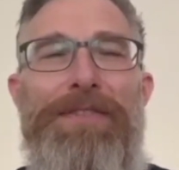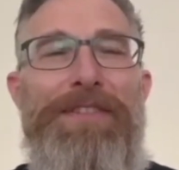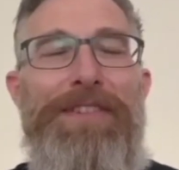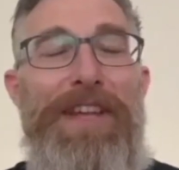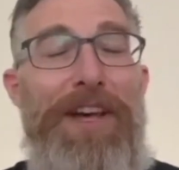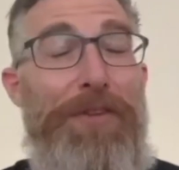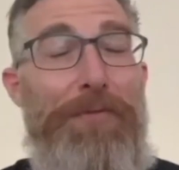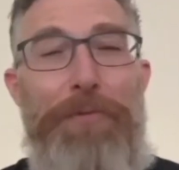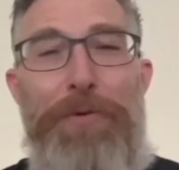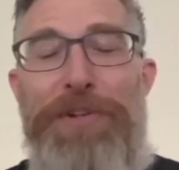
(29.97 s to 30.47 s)

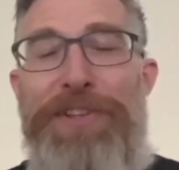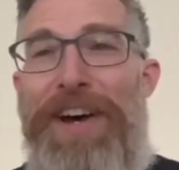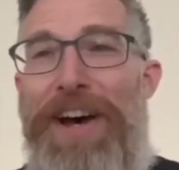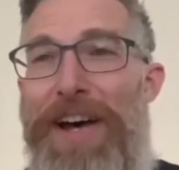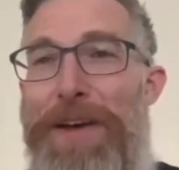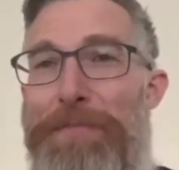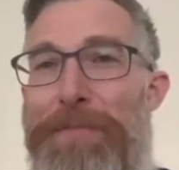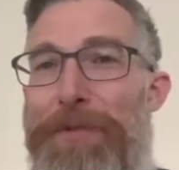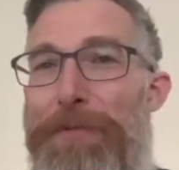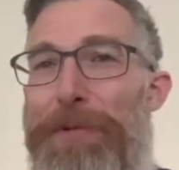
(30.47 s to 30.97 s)
desperate
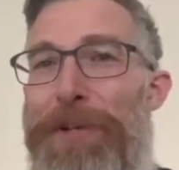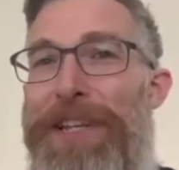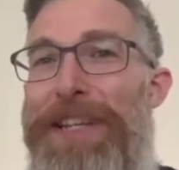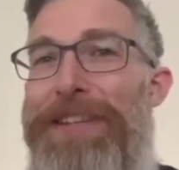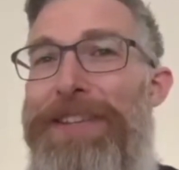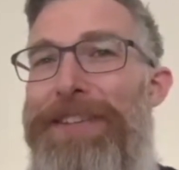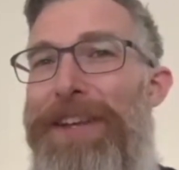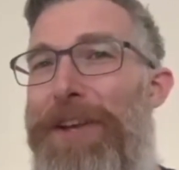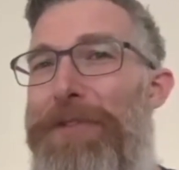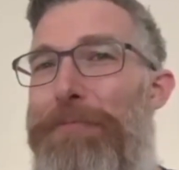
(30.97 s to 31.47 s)
times, we
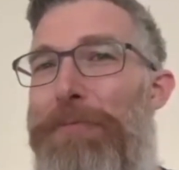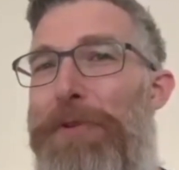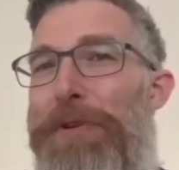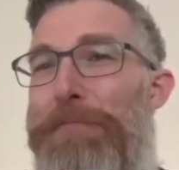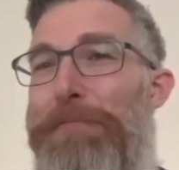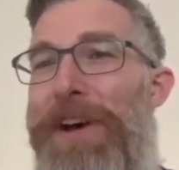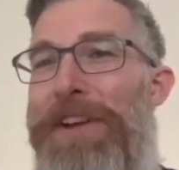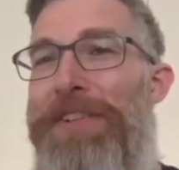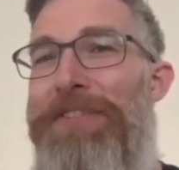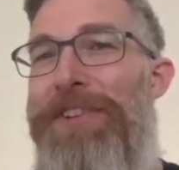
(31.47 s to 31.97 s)
need desperate
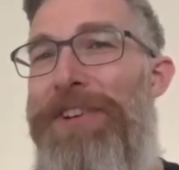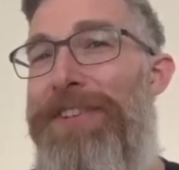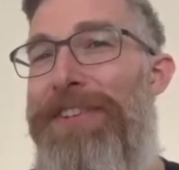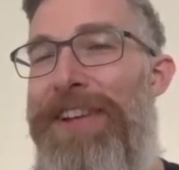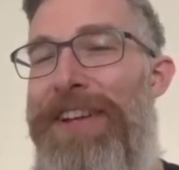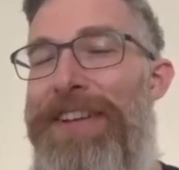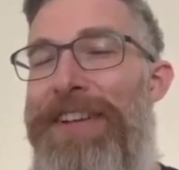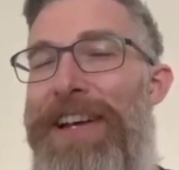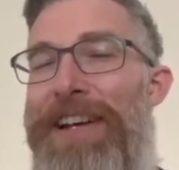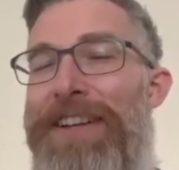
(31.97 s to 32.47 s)
measures,
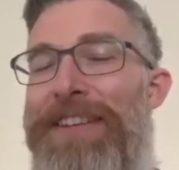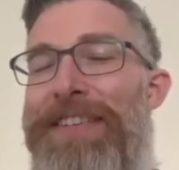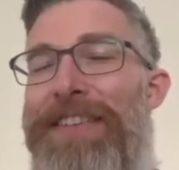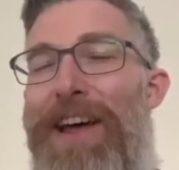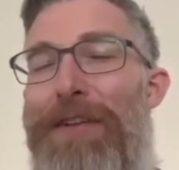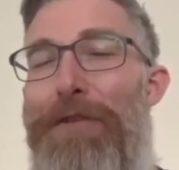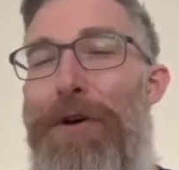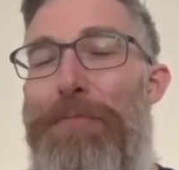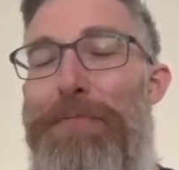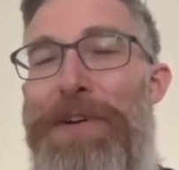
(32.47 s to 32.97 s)
and there's
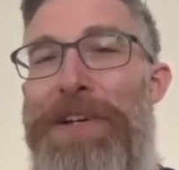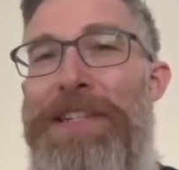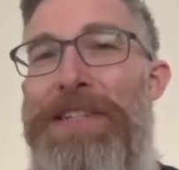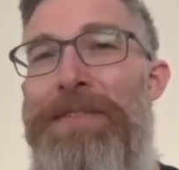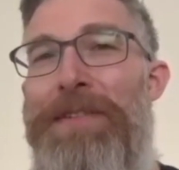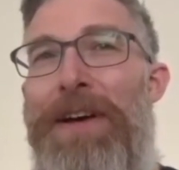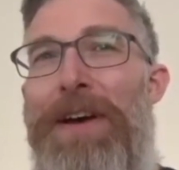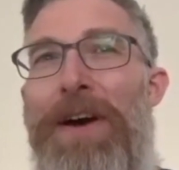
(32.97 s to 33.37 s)
never been